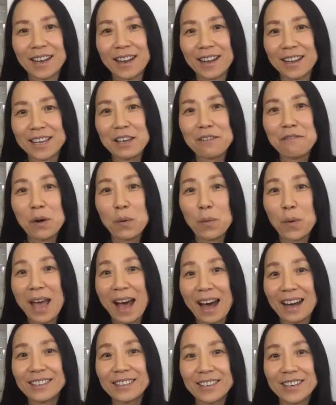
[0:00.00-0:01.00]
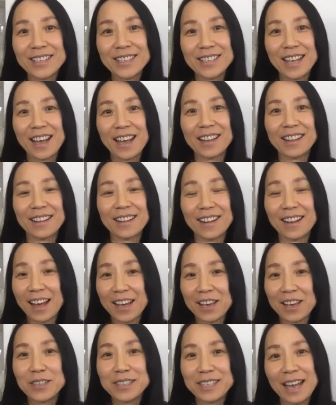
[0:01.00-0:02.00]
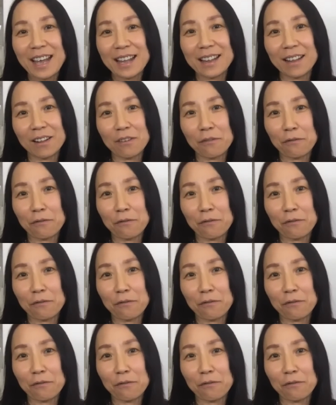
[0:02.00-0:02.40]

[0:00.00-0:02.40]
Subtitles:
even we understand, like you said,